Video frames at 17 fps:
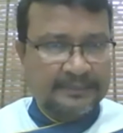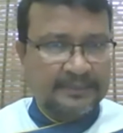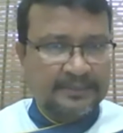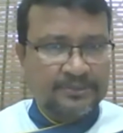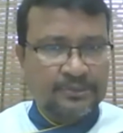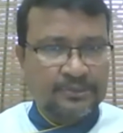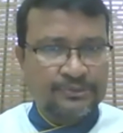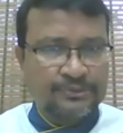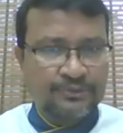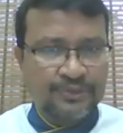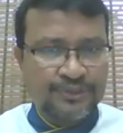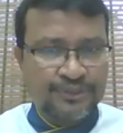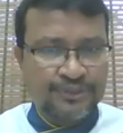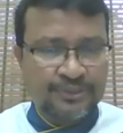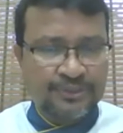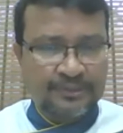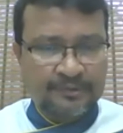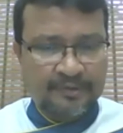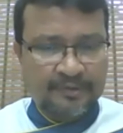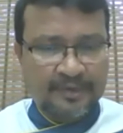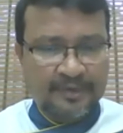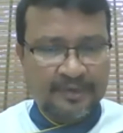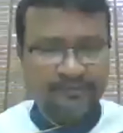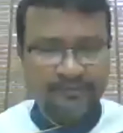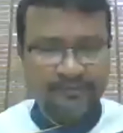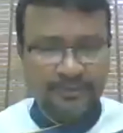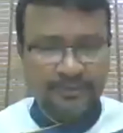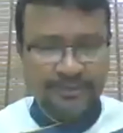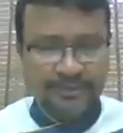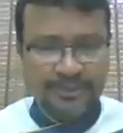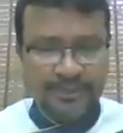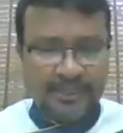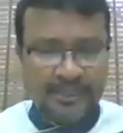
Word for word: that is also rich in dry fruits